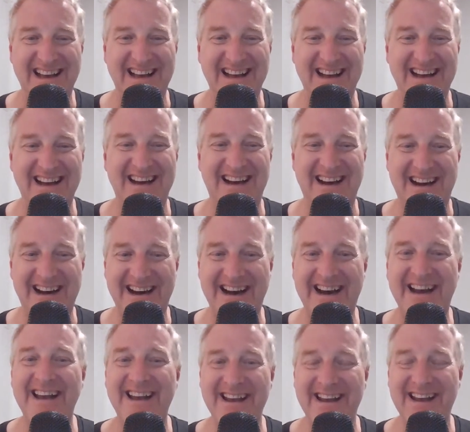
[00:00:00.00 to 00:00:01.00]

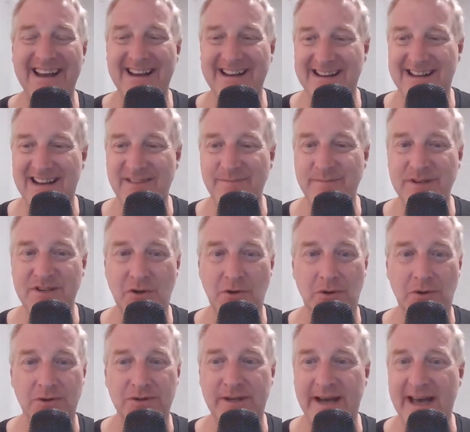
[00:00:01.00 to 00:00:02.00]
I have been
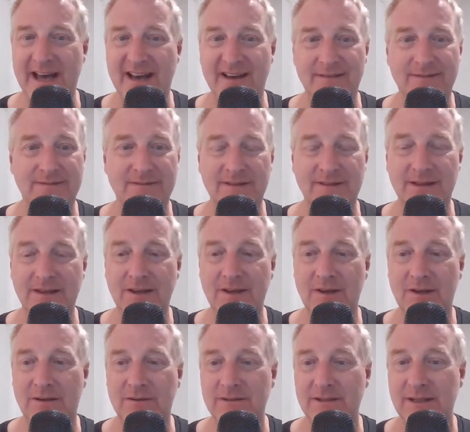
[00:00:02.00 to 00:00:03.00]
told. I have,
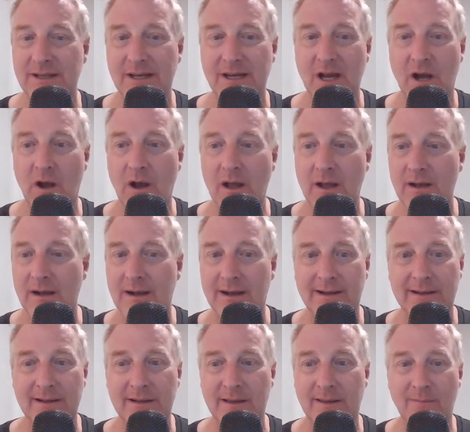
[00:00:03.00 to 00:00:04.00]
you know,
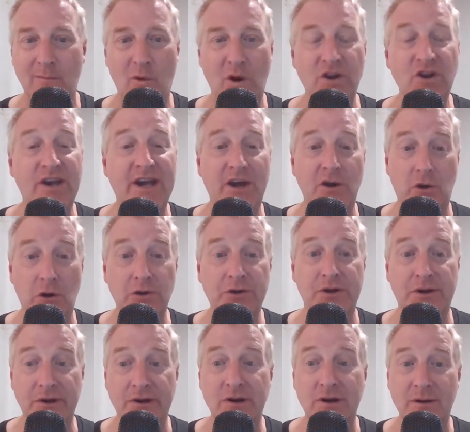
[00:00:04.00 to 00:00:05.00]
when you get
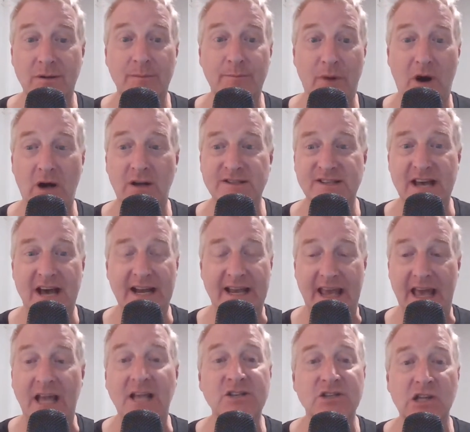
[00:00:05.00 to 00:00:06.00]
older, your ball sack
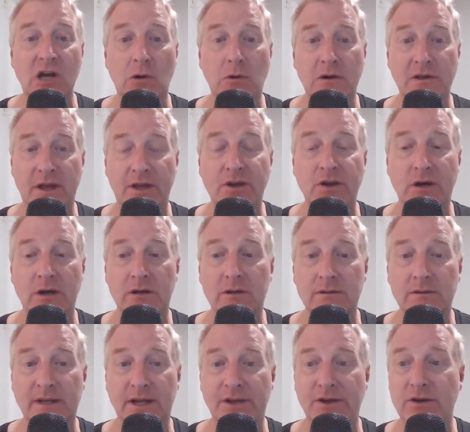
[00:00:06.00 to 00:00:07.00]
hangs lower than
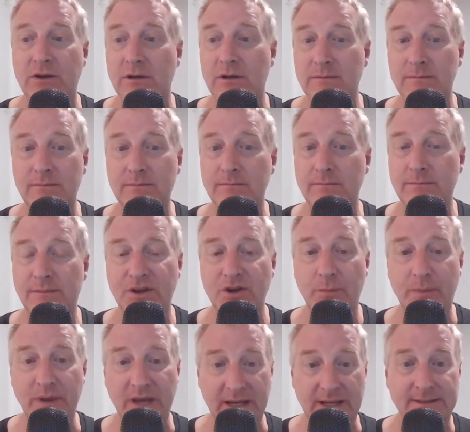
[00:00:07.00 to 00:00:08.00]
your than your than
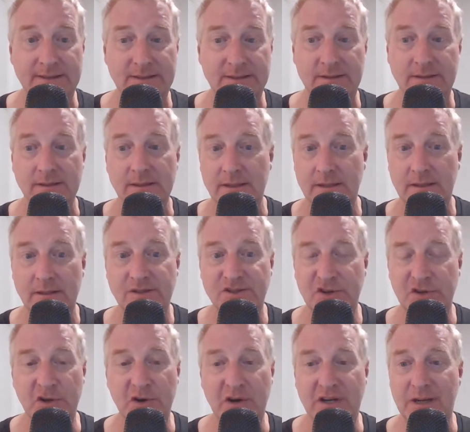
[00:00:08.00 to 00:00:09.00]
your penis.
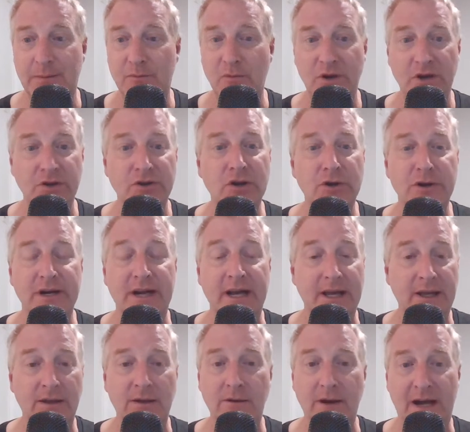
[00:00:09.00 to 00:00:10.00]
So you end up when you
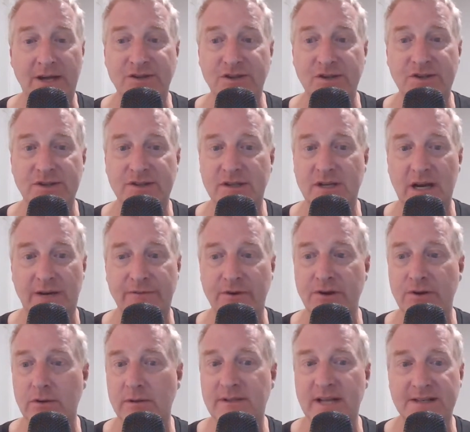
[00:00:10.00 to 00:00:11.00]
urinate, you actually just cover
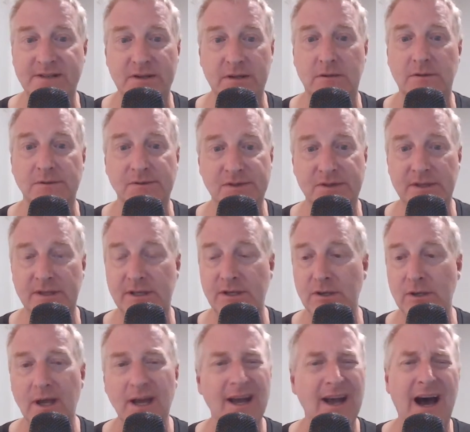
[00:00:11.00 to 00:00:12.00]
your testicles.
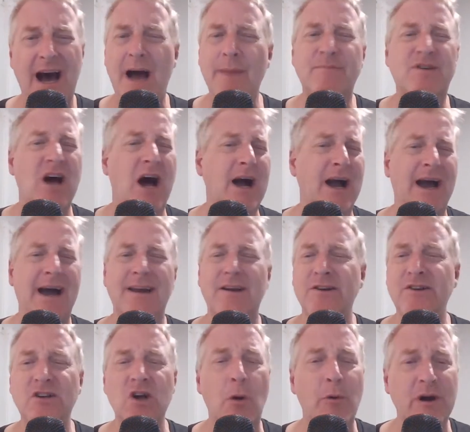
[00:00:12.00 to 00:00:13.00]
And I'm talking, I
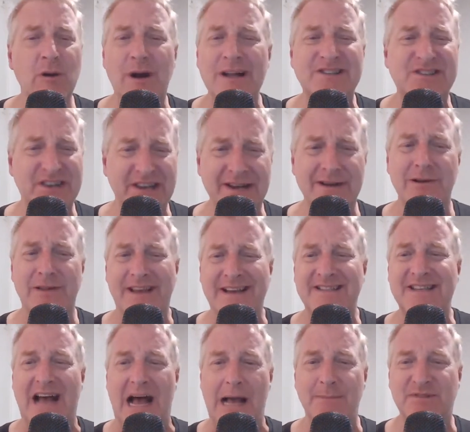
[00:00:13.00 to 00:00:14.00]
don't, no one wants to hear
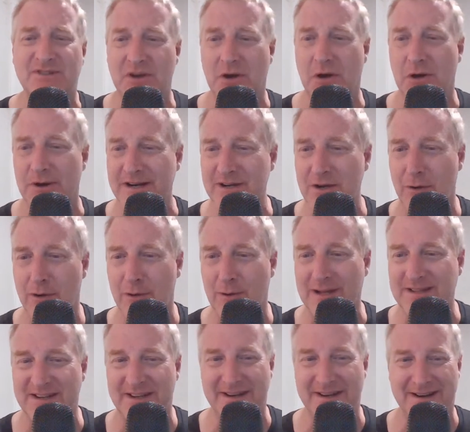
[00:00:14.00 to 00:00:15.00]
this. I'm sorry. No one
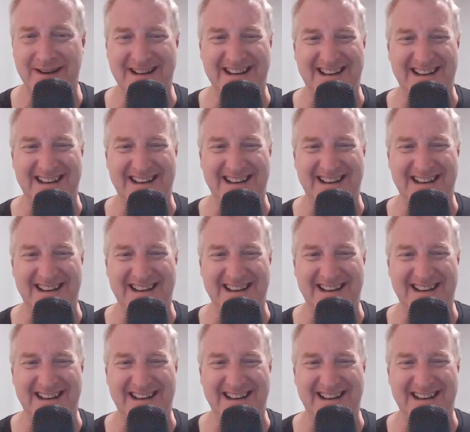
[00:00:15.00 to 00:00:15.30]
wants to.